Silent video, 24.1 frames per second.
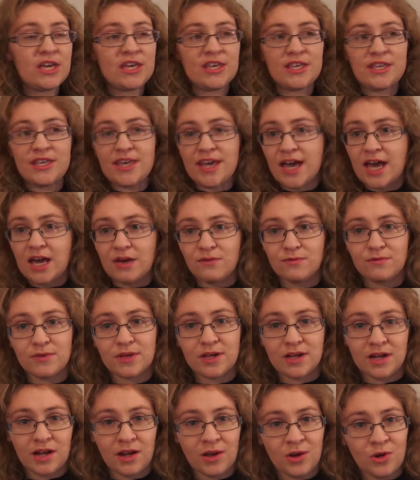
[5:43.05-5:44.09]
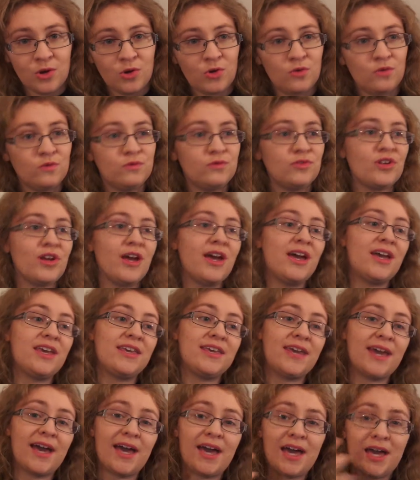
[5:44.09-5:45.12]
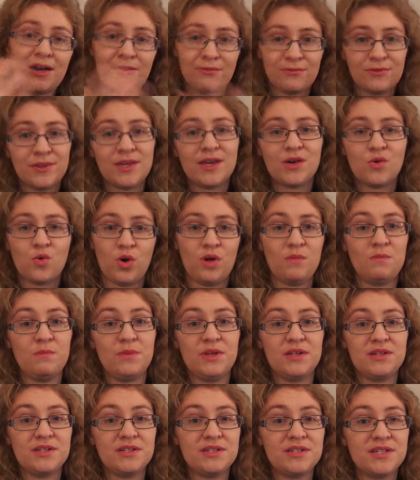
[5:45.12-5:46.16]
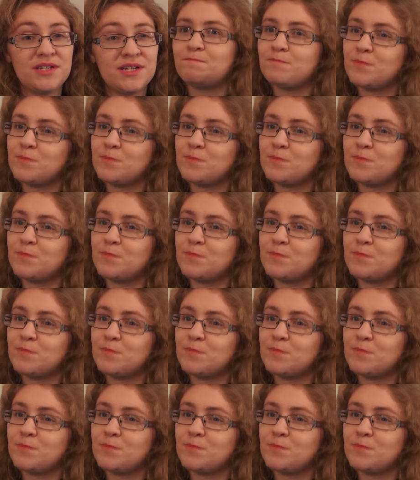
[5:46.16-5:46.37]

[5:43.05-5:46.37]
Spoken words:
you have the clothes, you have the equipment,